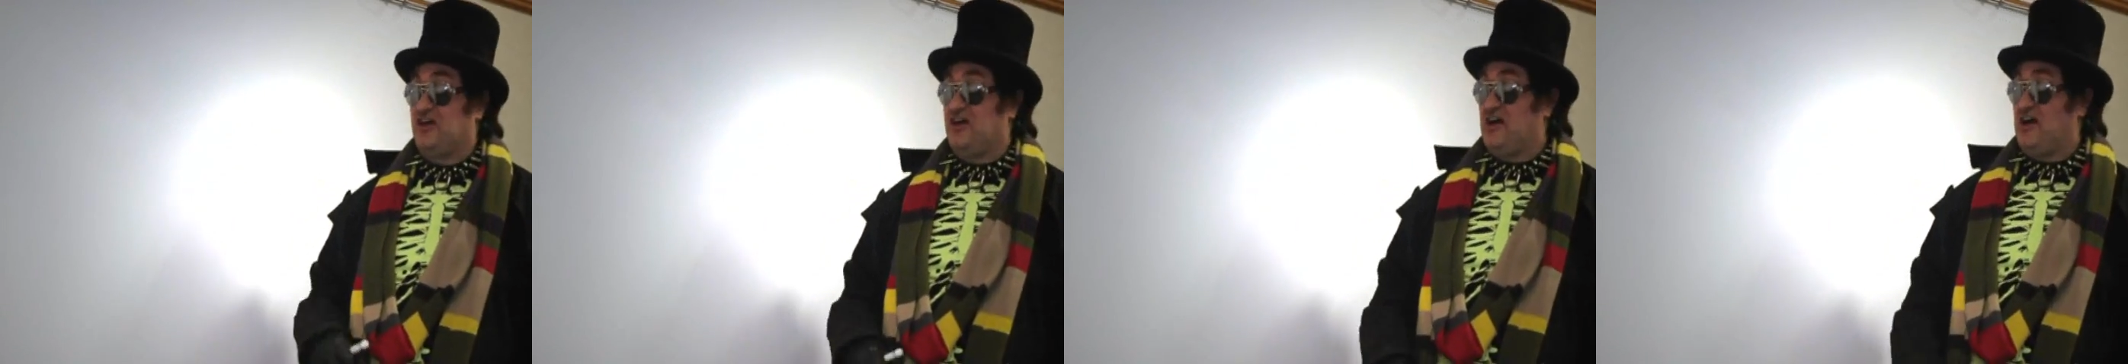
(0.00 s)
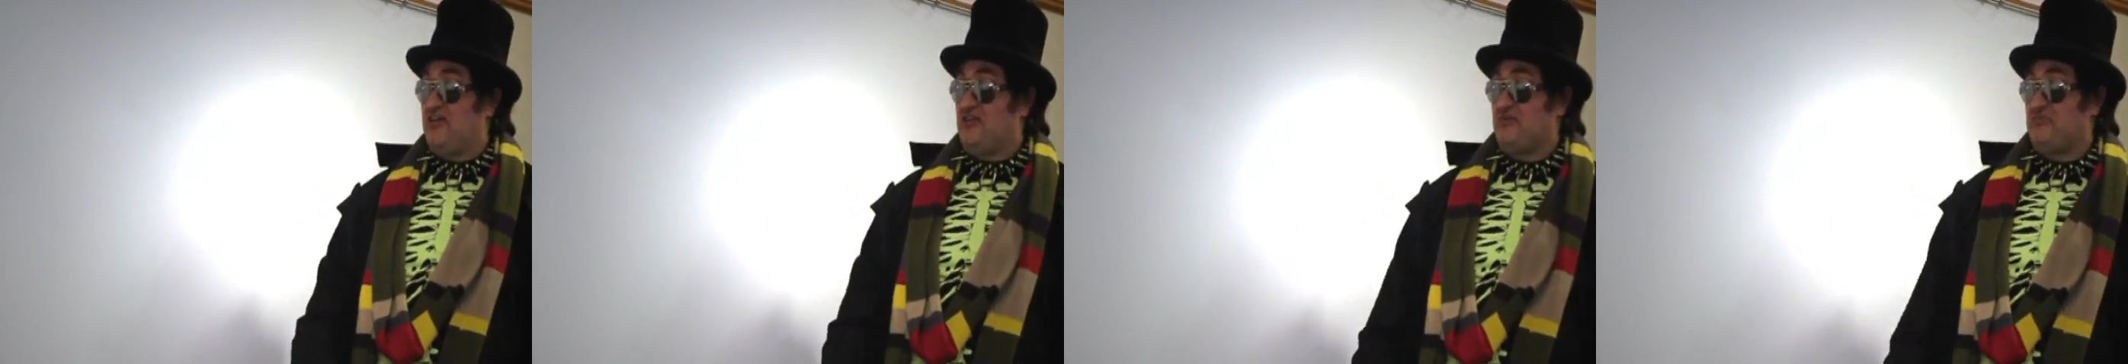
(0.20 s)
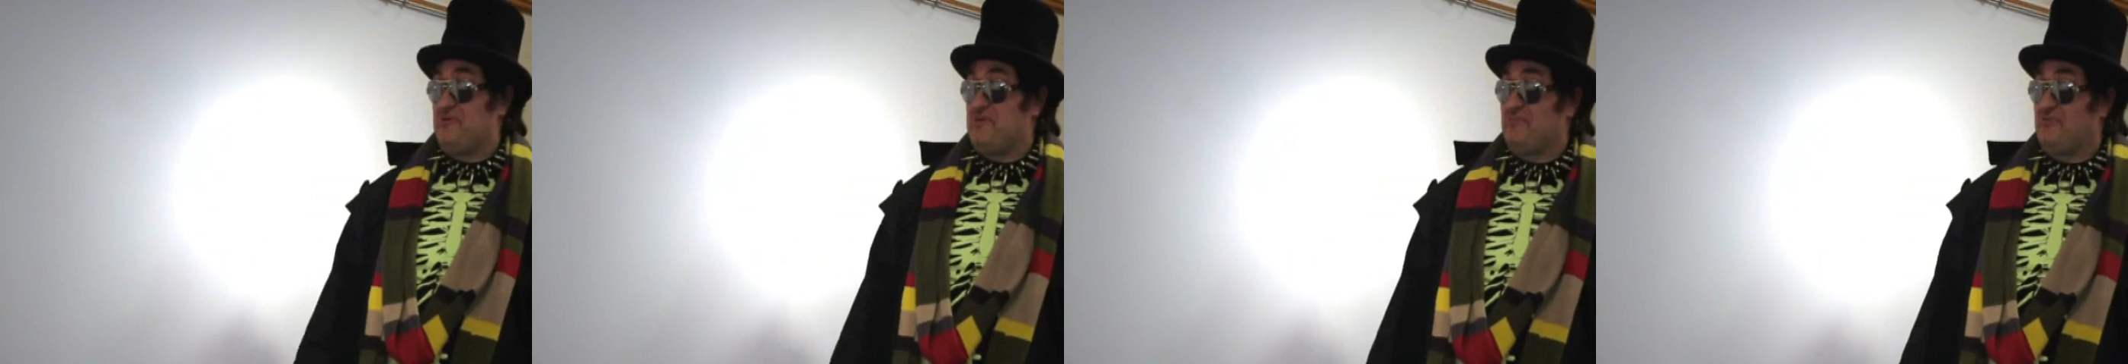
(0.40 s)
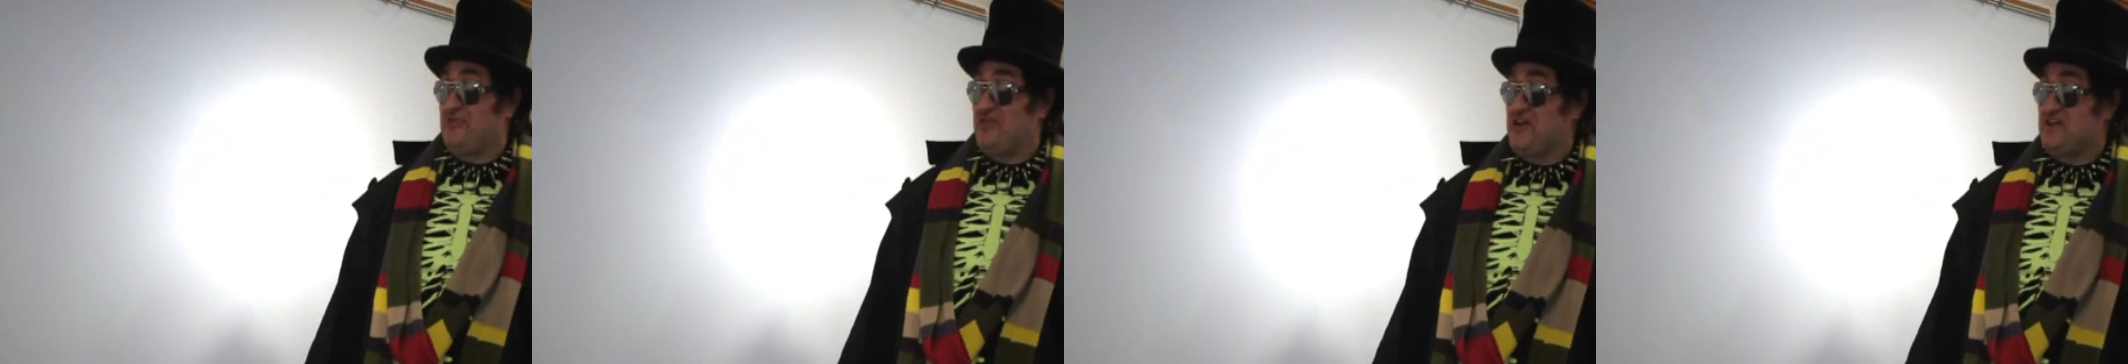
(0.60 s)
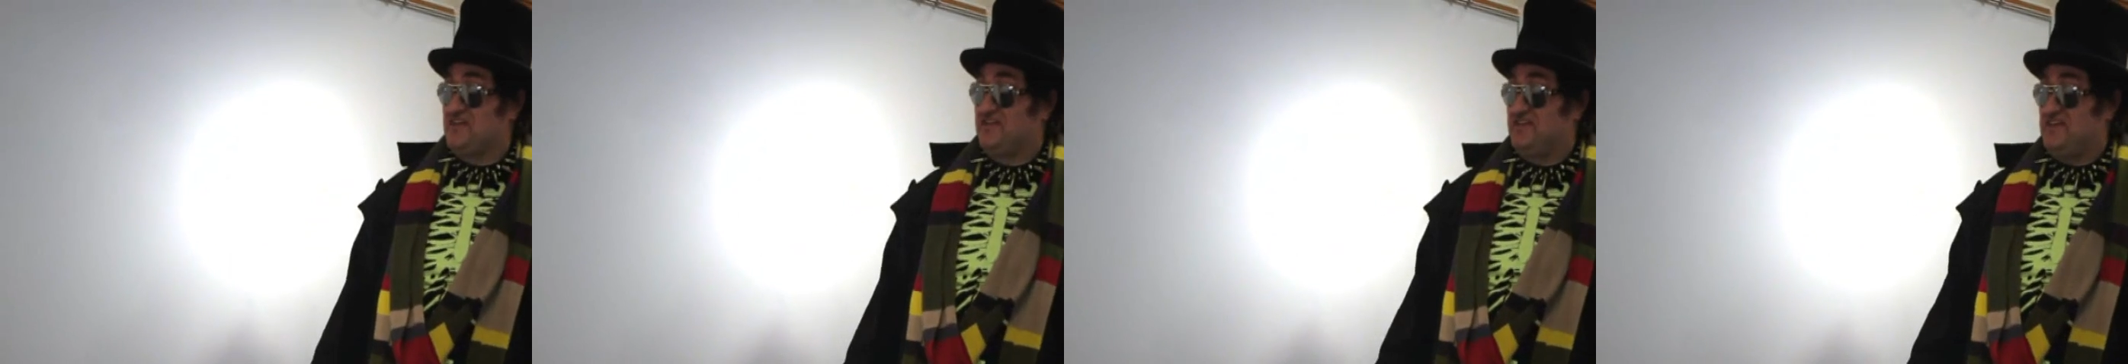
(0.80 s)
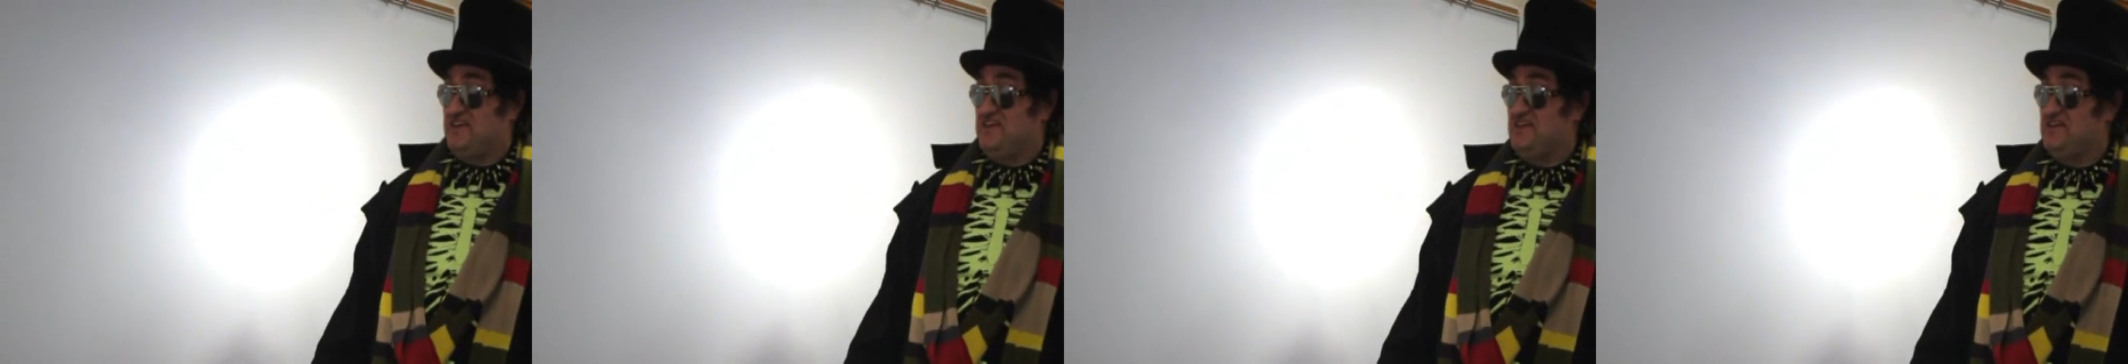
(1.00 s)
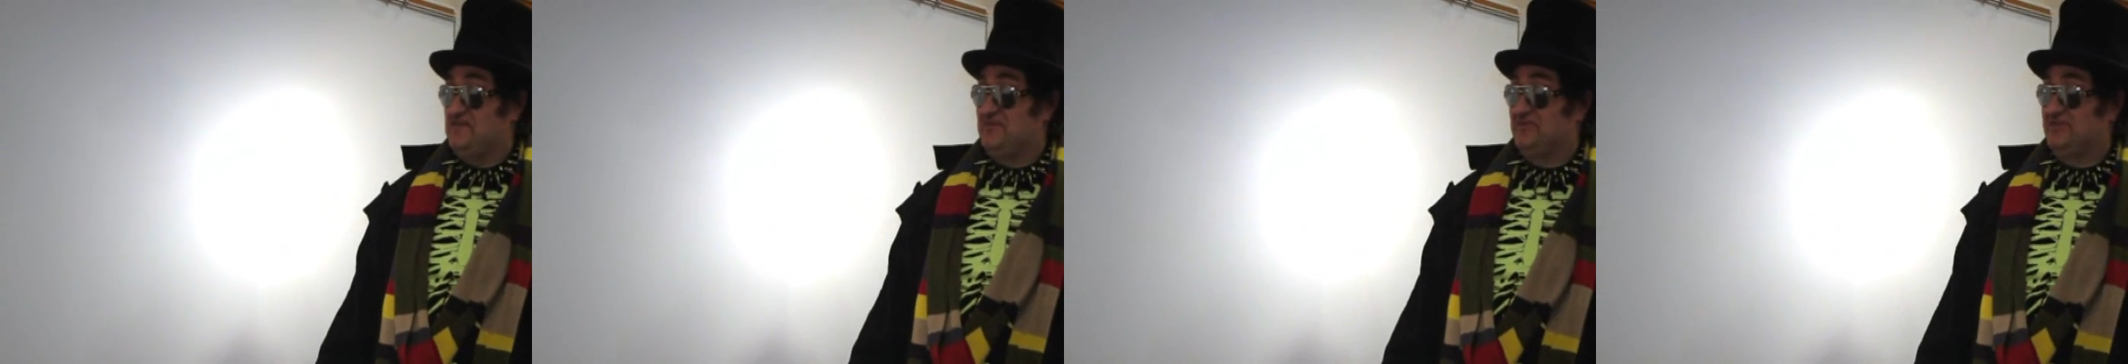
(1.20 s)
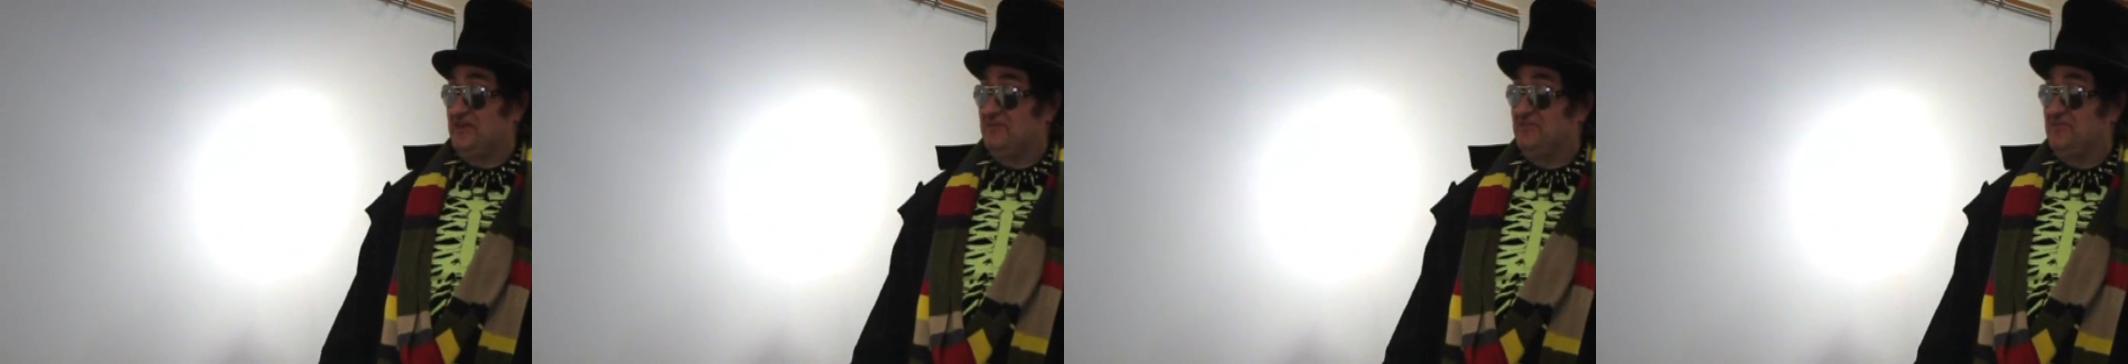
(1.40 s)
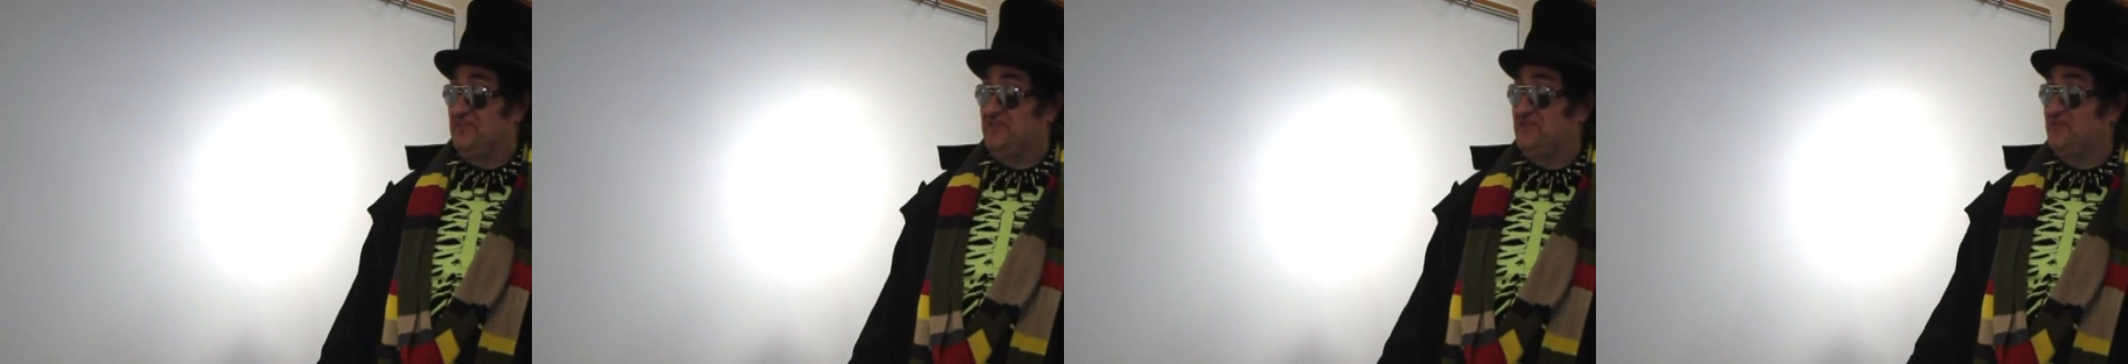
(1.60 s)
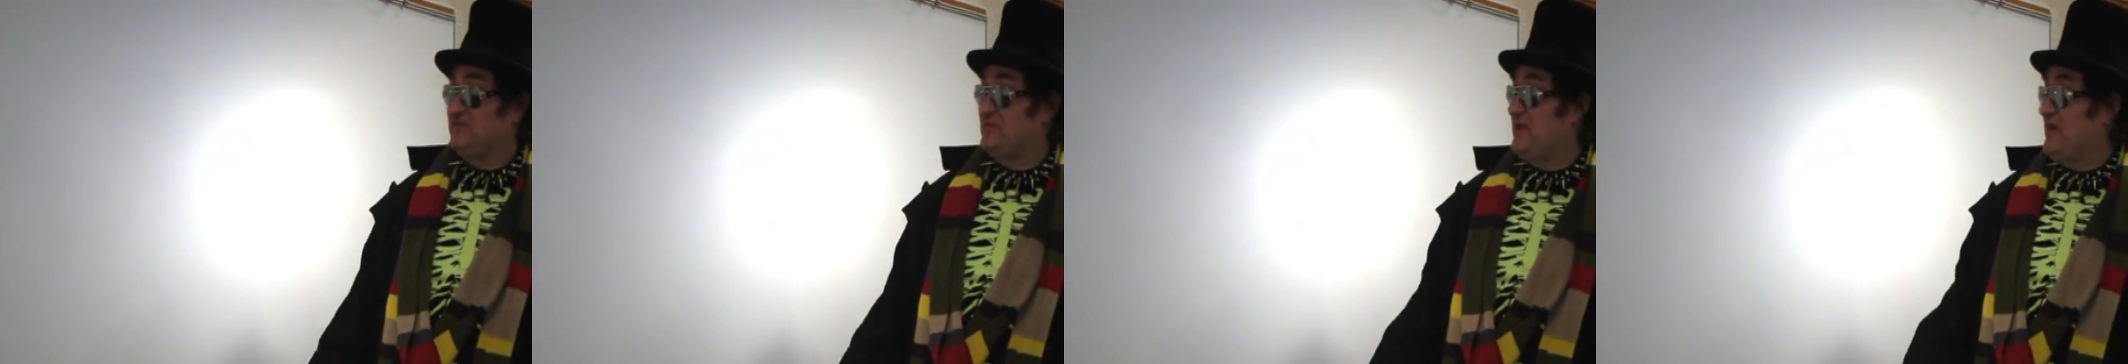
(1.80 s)
Other people think it's E equals mc
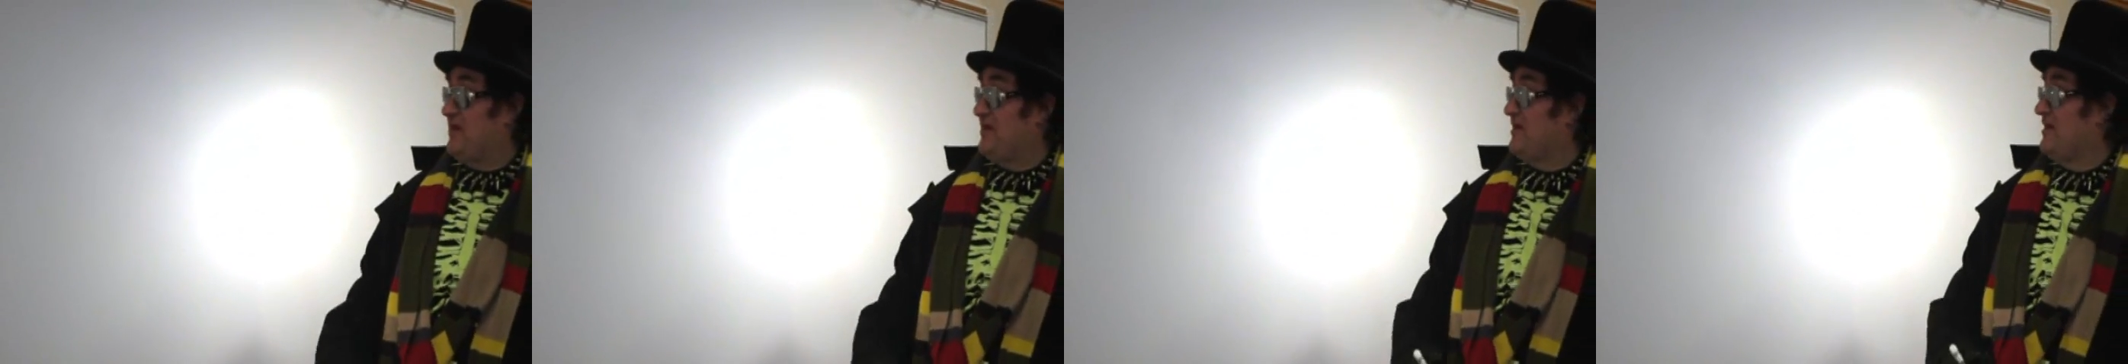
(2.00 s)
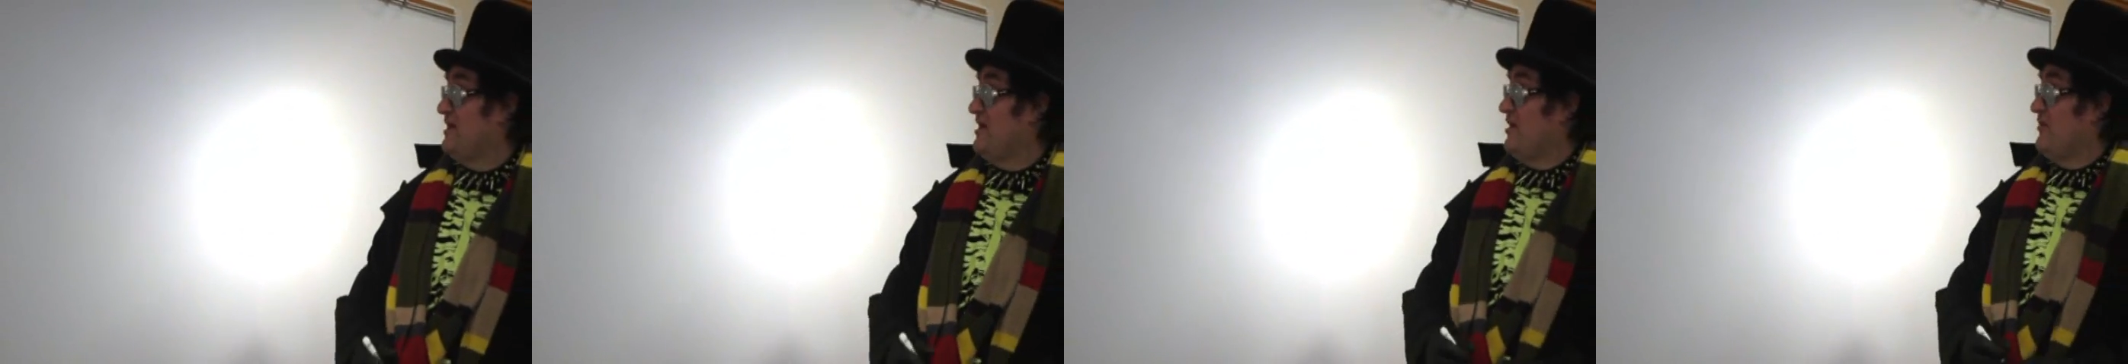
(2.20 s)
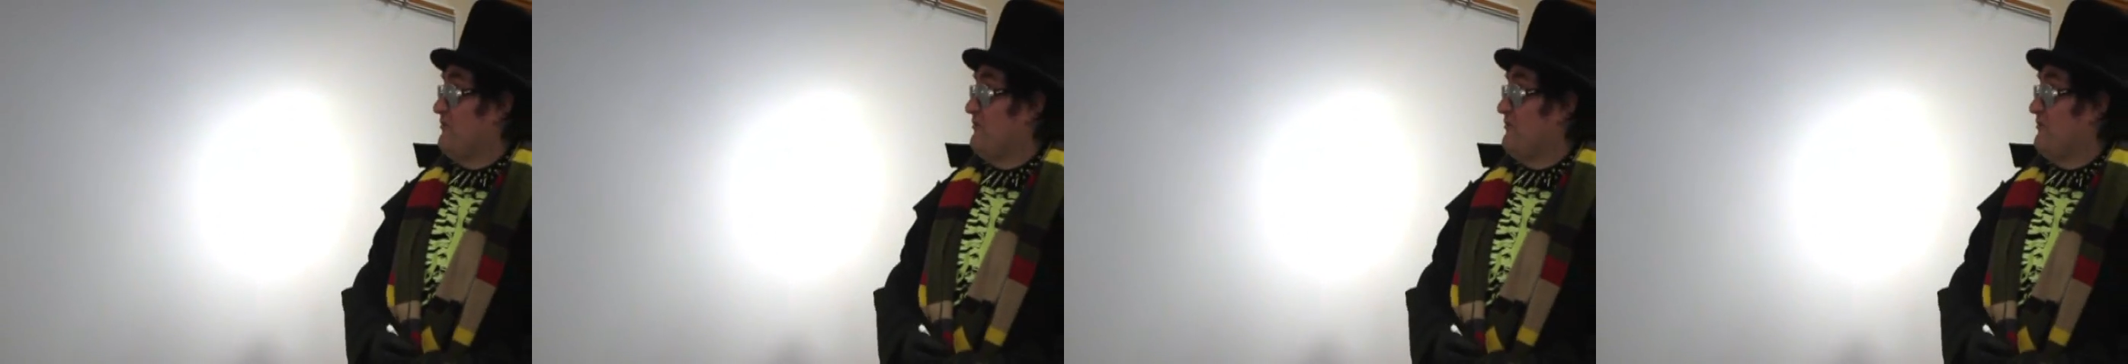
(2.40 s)
squared.